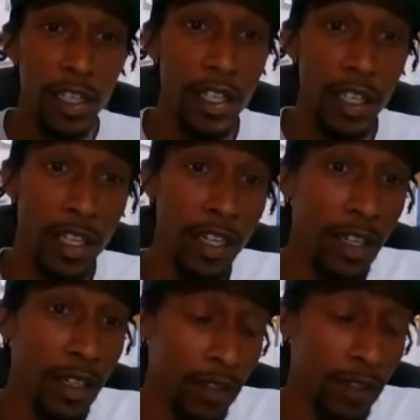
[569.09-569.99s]

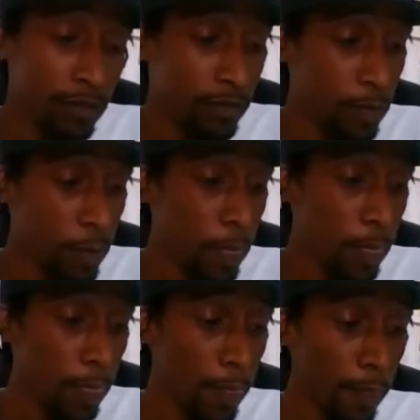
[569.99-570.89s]
Yeah, and I didn't
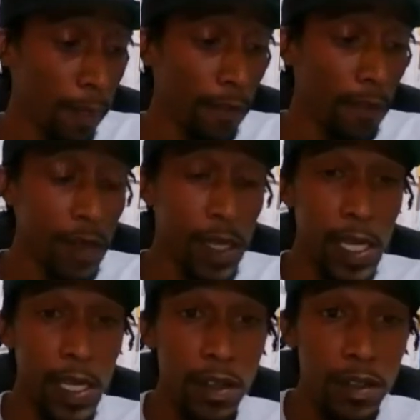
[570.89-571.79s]
realize how much I
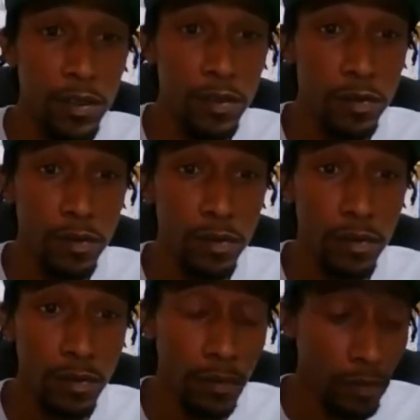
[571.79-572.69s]
needed it until I
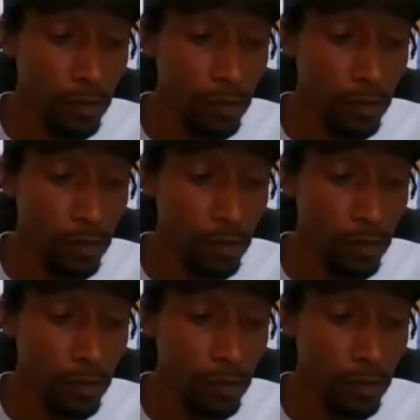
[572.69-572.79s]
was